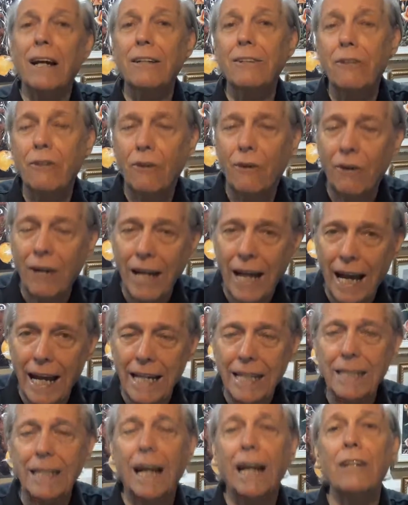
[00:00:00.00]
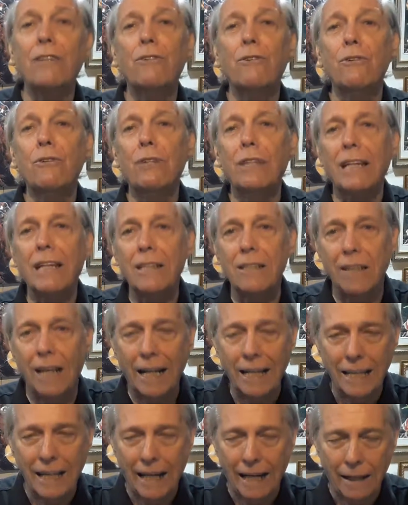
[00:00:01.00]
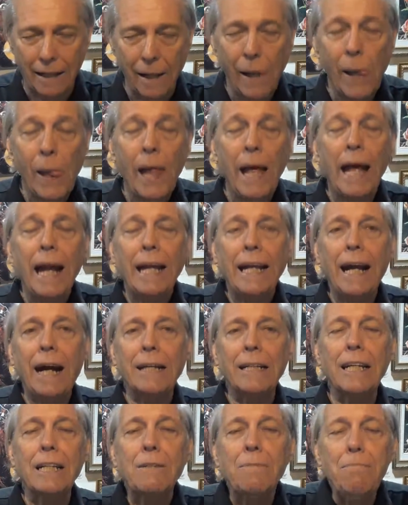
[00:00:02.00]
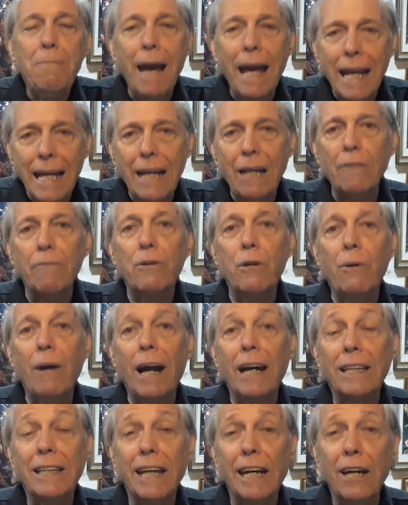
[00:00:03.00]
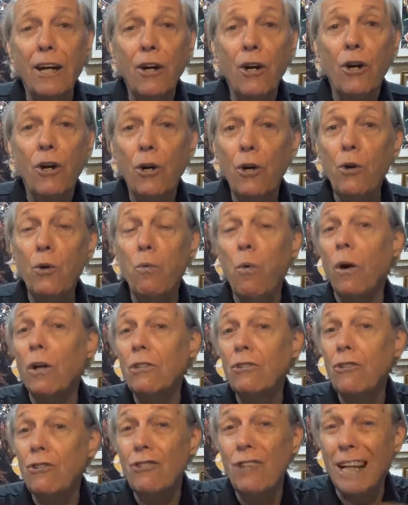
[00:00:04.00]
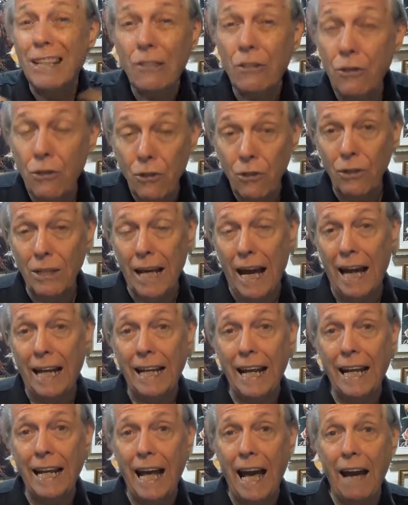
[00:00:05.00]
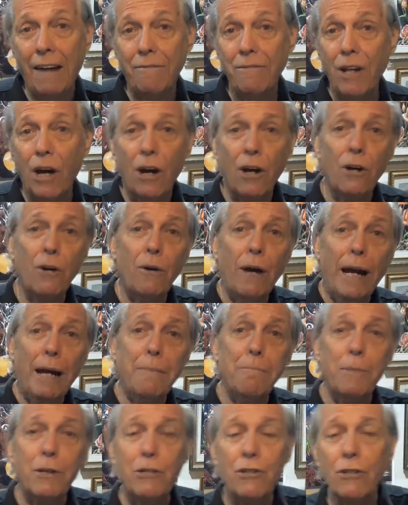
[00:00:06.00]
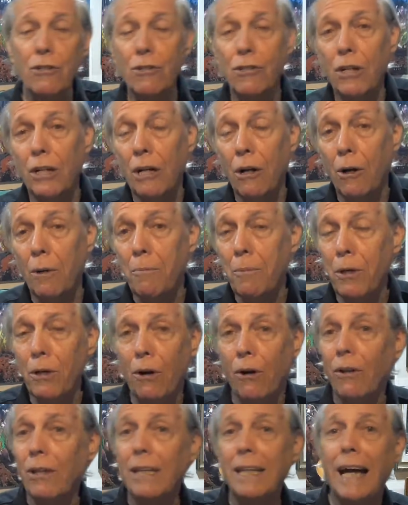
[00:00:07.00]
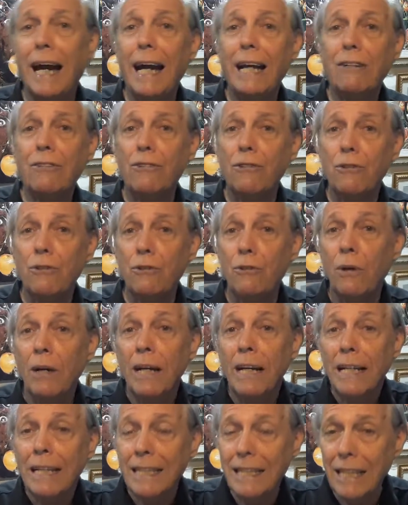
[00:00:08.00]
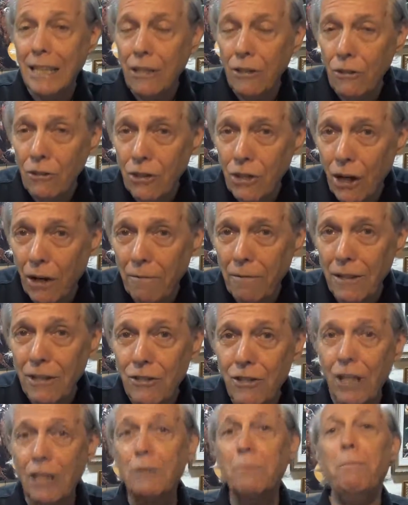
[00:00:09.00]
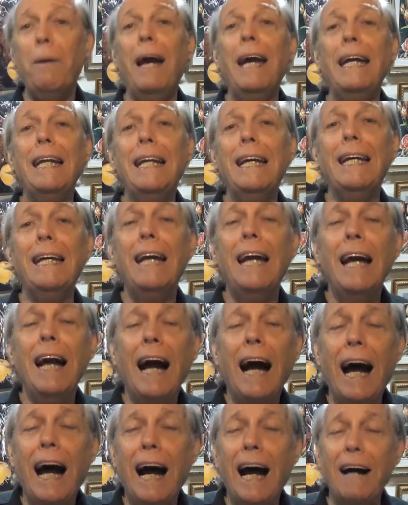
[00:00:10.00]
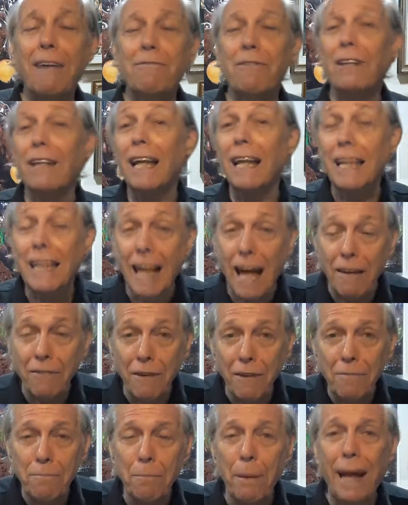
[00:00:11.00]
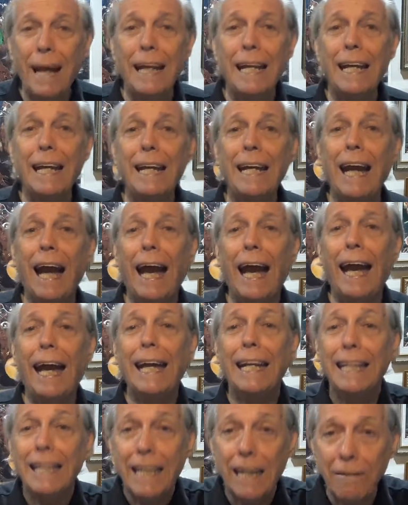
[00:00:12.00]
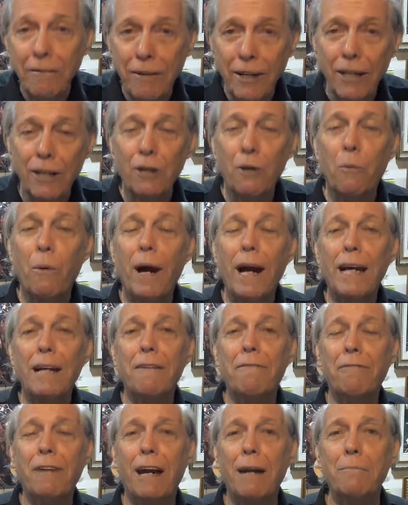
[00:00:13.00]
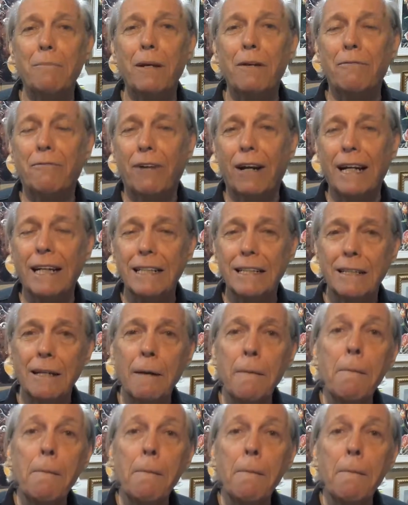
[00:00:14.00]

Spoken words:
and create and do things like that. Now, there's many of you out there who want to just do that and have no ambition to go beyond that. You see yourself as just painting for the love of painting and giving it away to family, friends,